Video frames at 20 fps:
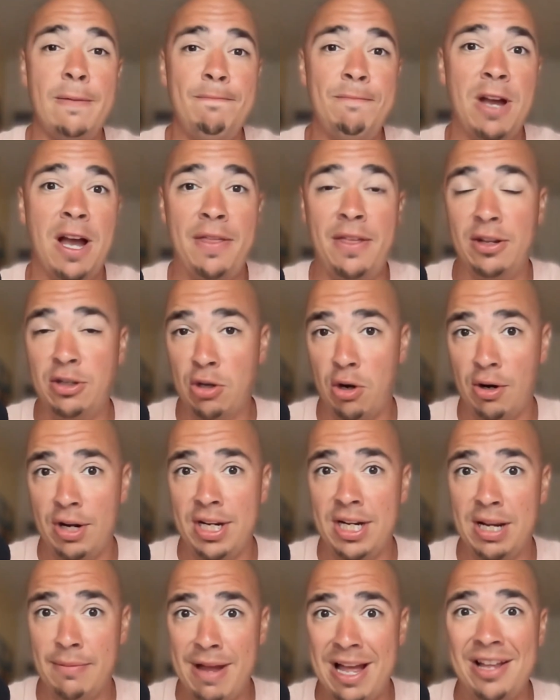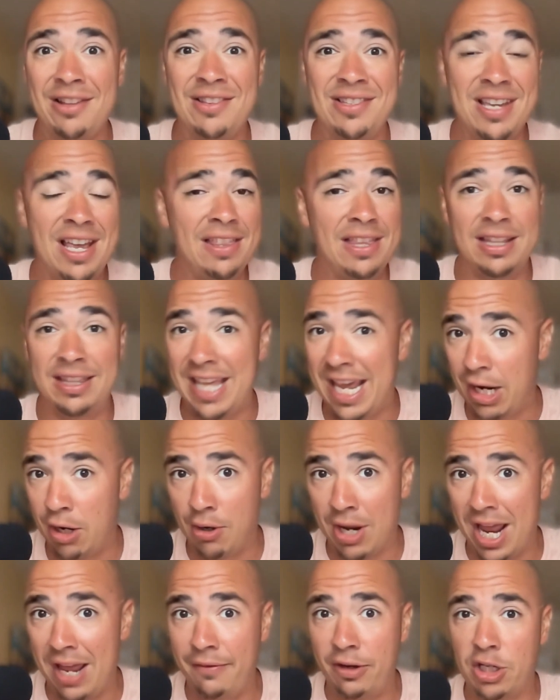Uh, that's already come out and said that they don't
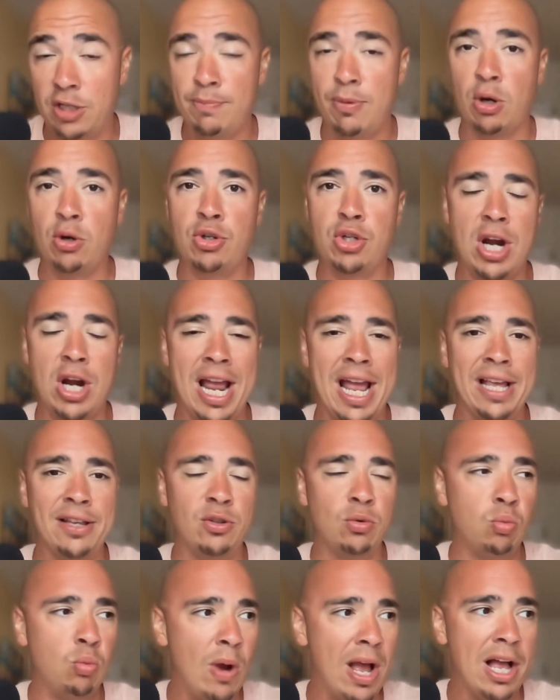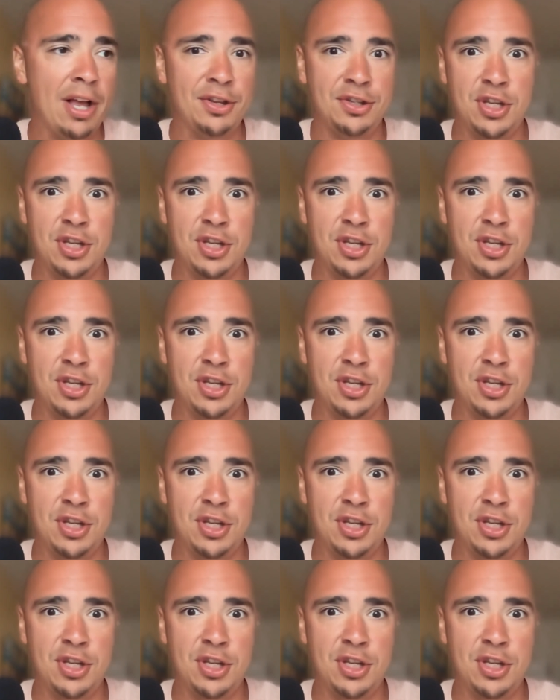have exposure as well.